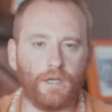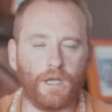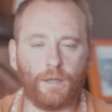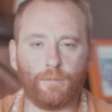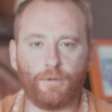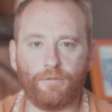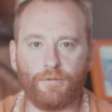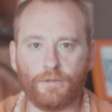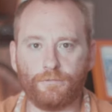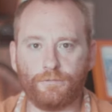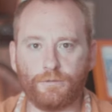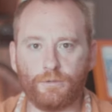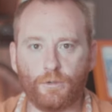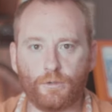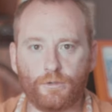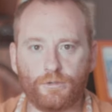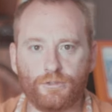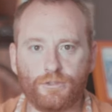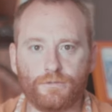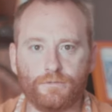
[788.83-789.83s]
I'm Ivan
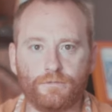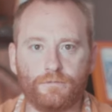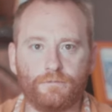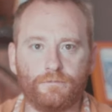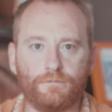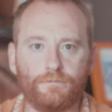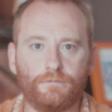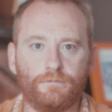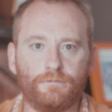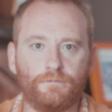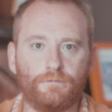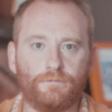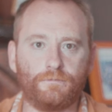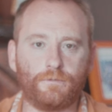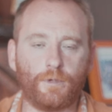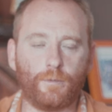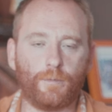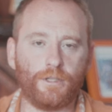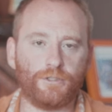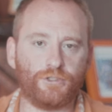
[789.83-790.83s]
Fedorych
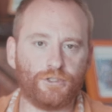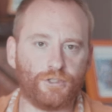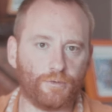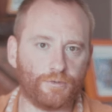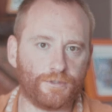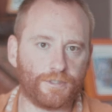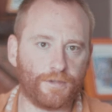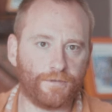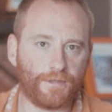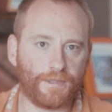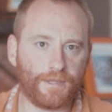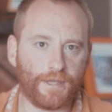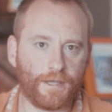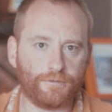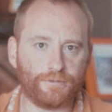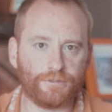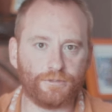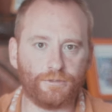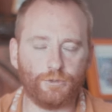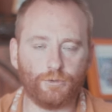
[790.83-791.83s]
from NGO
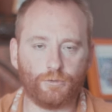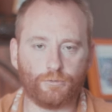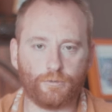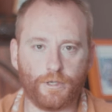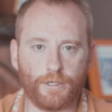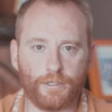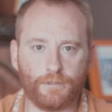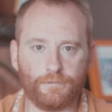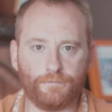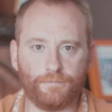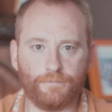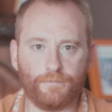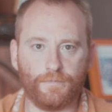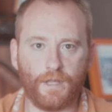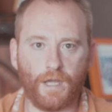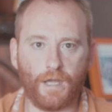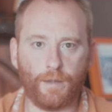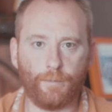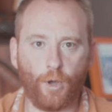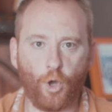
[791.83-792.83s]
7000 Ukraine.
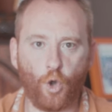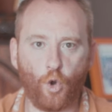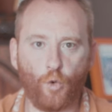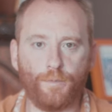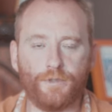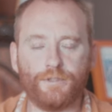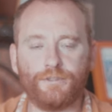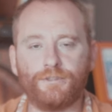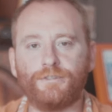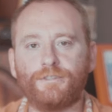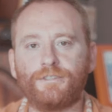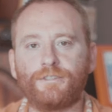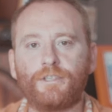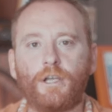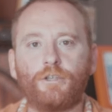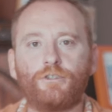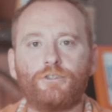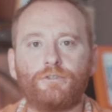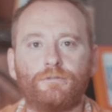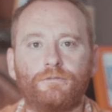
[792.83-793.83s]
I'm open to
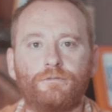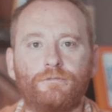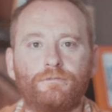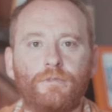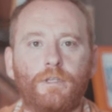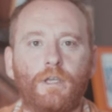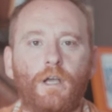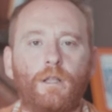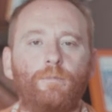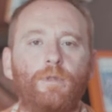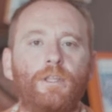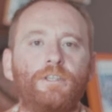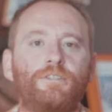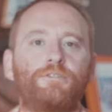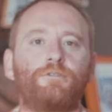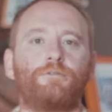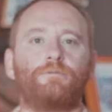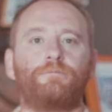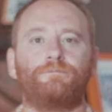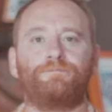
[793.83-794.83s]
discussion. God
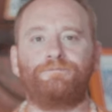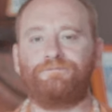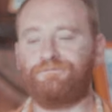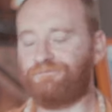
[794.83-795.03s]
bless you.